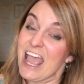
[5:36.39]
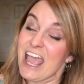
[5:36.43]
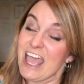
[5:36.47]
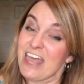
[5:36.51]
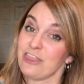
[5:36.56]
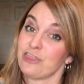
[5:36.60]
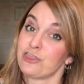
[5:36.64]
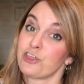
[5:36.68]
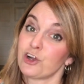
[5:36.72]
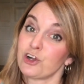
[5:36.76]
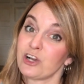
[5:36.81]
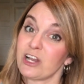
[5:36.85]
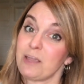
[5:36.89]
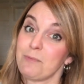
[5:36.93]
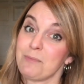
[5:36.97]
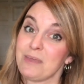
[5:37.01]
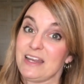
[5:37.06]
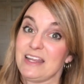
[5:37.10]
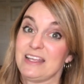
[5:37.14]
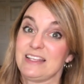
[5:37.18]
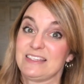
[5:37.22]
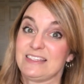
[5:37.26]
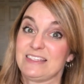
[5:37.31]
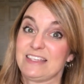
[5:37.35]
in 30
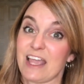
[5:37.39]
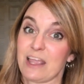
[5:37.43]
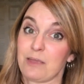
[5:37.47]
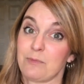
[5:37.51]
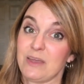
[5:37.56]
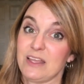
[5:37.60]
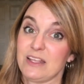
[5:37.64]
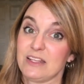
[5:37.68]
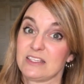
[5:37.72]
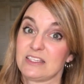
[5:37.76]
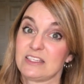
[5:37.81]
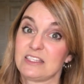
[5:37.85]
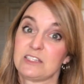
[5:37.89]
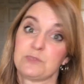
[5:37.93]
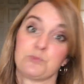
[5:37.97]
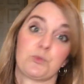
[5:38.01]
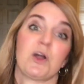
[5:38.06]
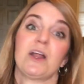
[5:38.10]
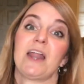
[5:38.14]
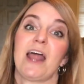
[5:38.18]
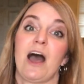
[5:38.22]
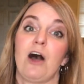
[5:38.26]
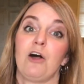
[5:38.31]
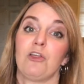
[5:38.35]
minute segments
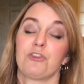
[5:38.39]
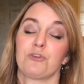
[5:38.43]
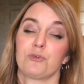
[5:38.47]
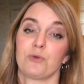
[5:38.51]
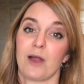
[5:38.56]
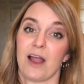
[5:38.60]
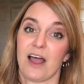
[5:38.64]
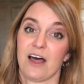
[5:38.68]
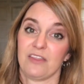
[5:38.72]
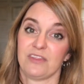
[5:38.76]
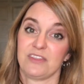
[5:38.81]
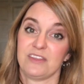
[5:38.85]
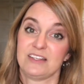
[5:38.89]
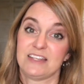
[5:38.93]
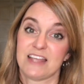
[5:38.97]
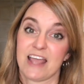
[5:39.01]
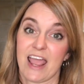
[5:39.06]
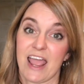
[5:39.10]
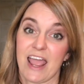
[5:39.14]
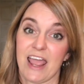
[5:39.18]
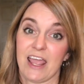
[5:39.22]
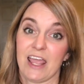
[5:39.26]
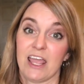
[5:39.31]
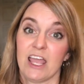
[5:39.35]
spread out throughout the
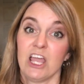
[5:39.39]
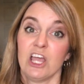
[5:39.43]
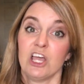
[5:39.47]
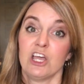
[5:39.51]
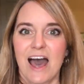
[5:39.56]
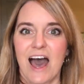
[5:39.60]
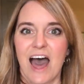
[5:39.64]
day.